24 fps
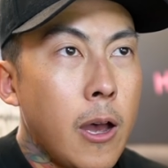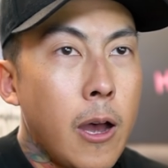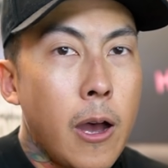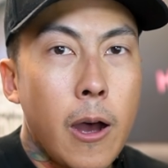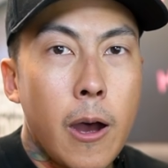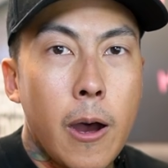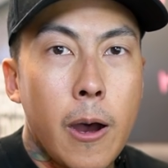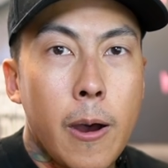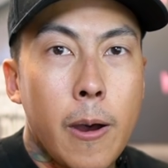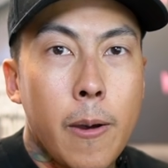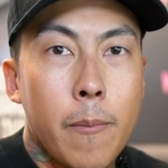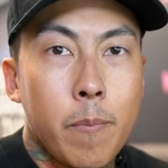
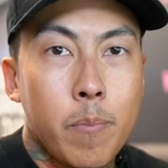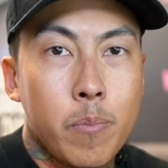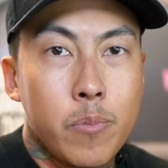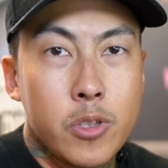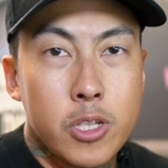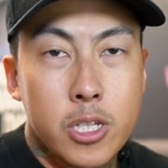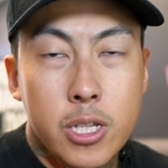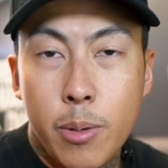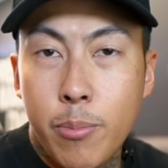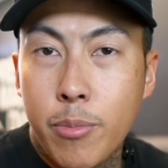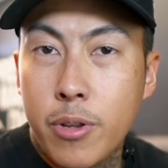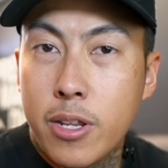Um,
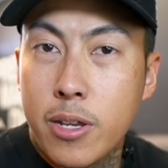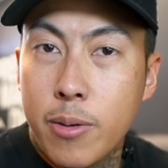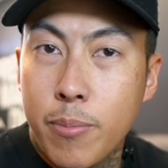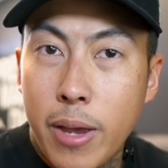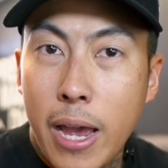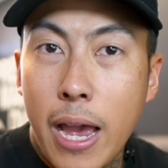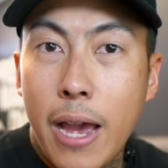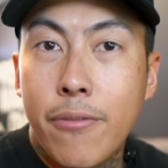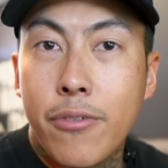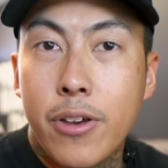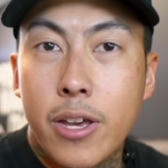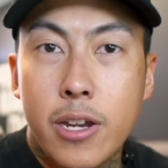some of them
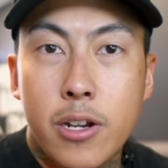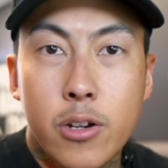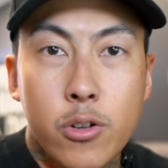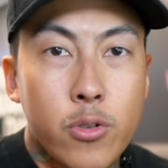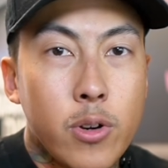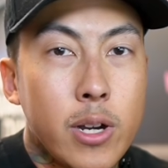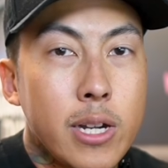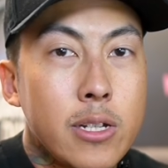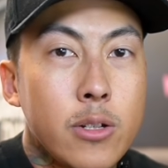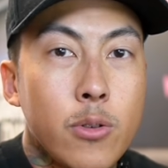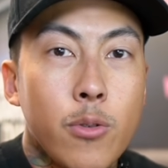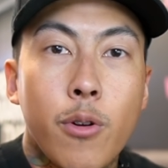have
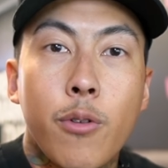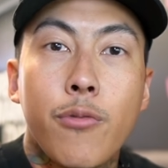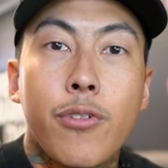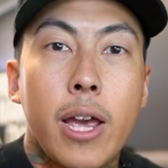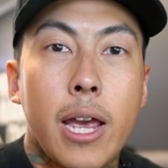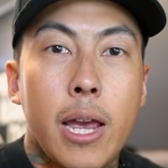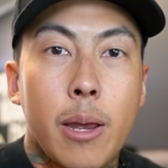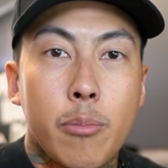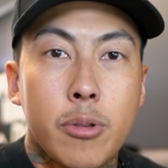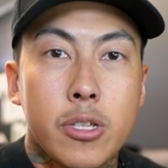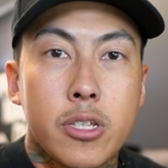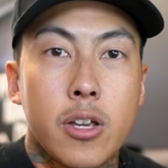integration with
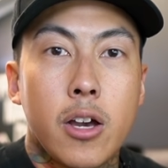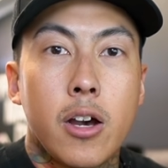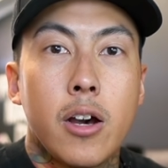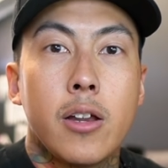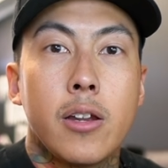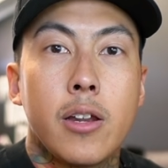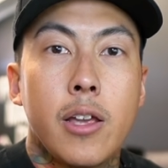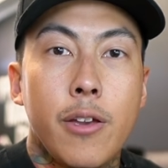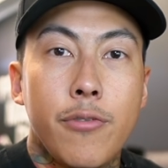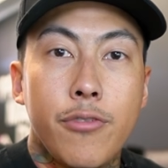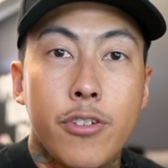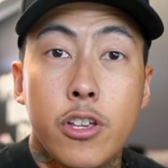
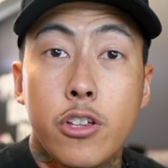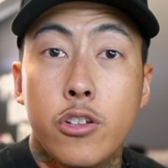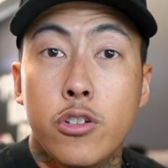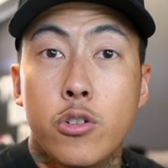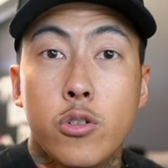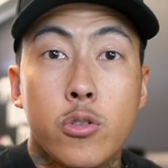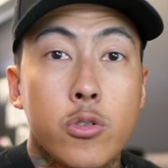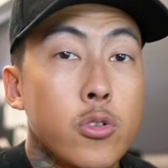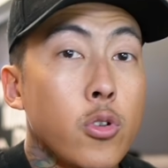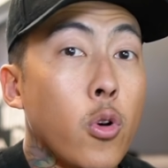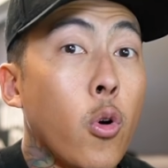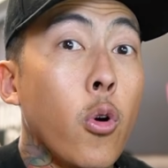Amazon if you
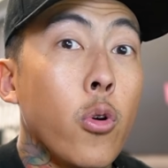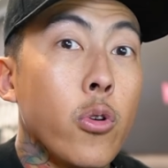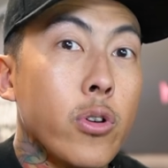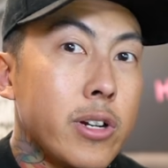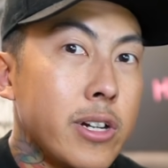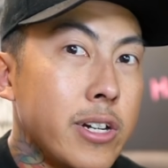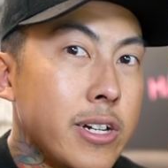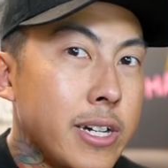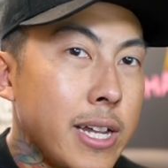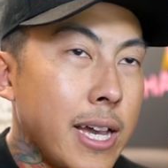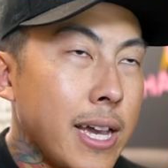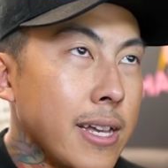use
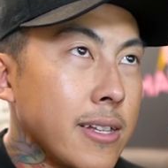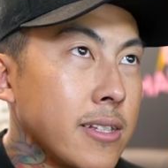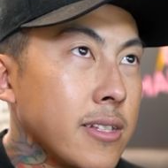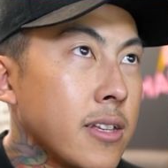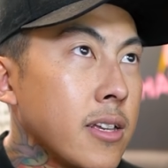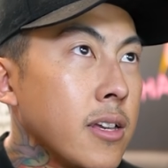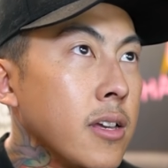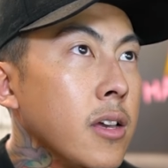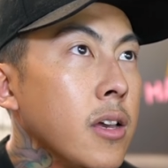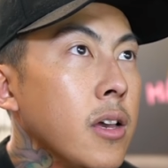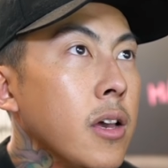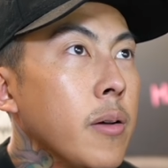Order
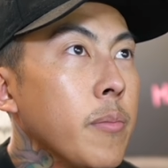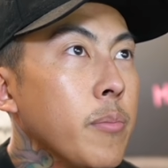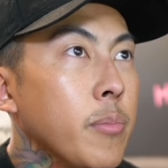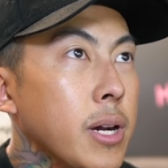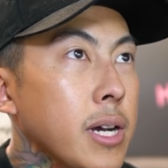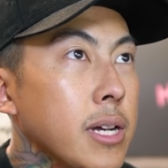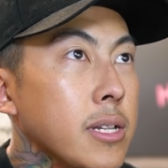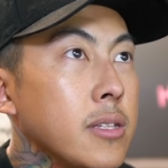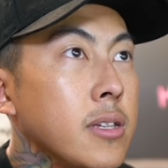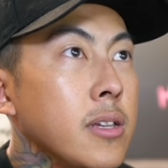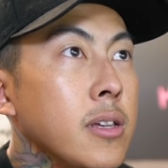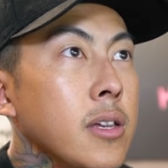Desk.
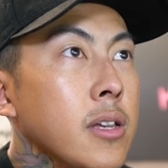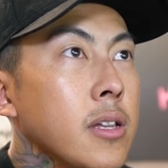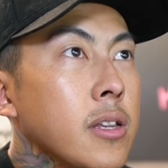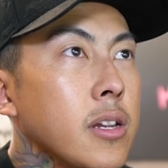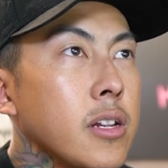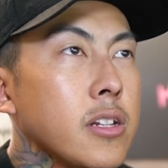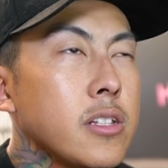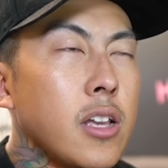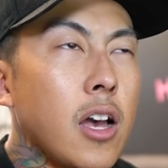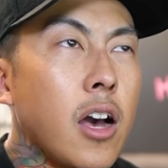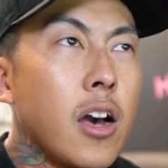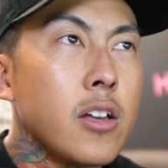But
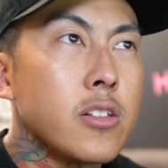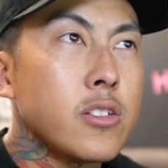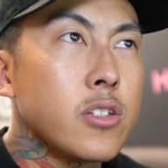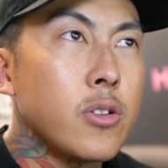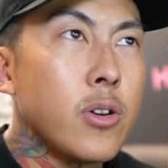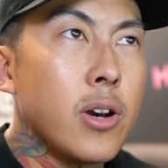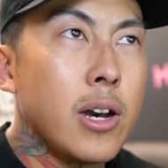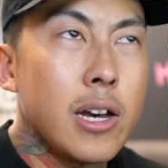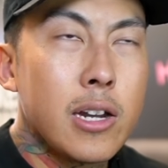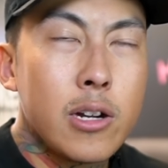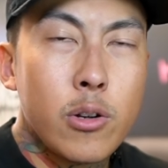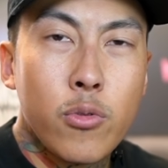there's also
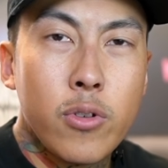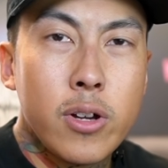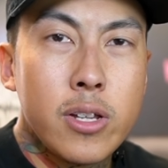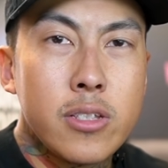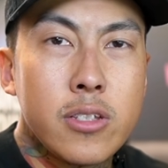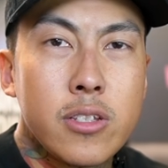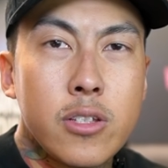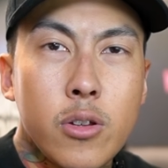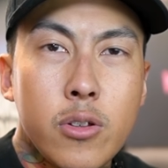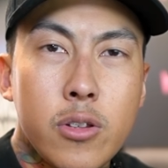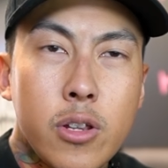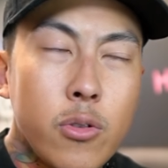other
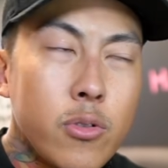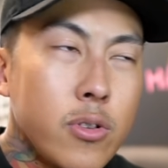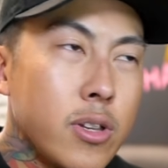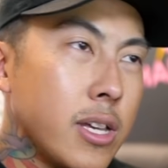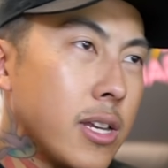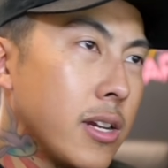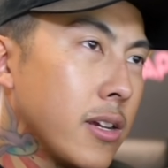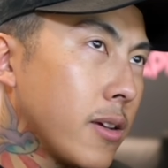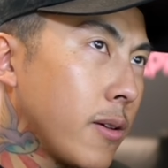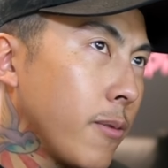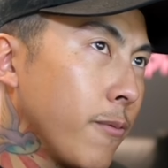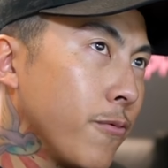ones, so don't
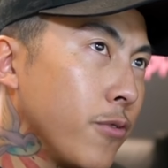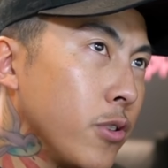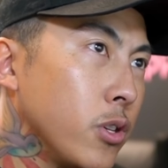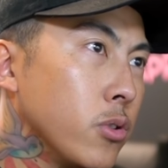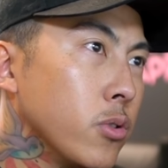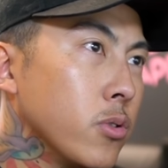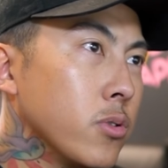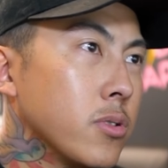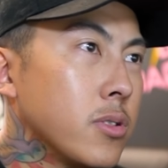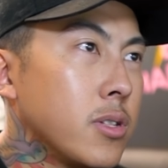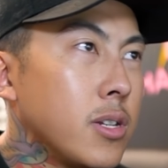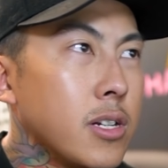get it
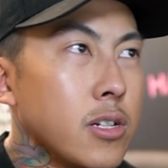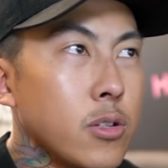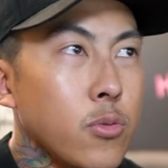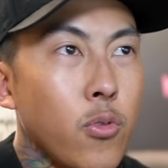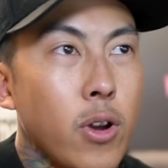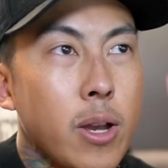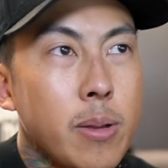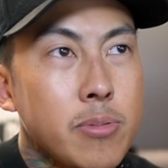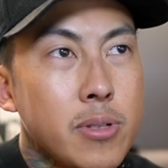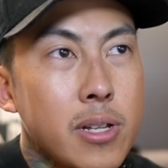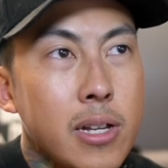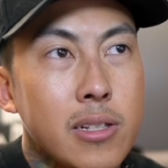confused. There's
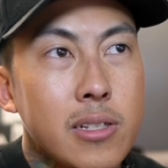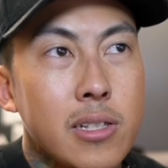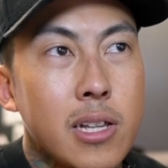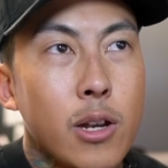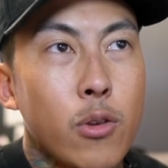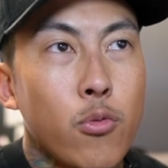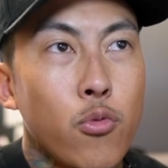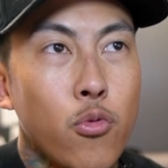websites like